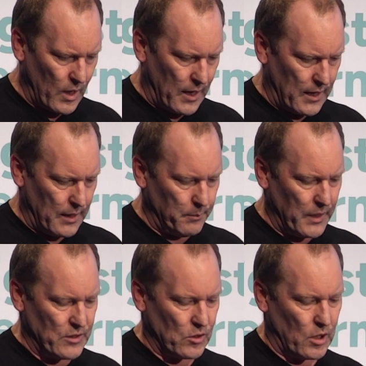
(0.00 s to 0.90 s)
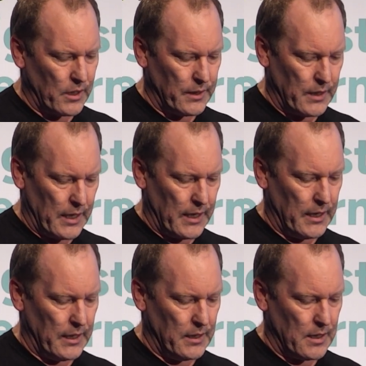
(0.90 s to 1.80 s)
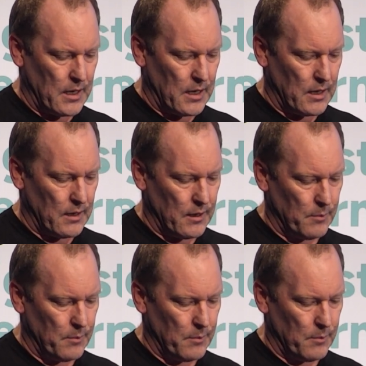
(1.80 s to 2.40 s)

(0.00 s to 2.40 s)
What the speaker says: It's got a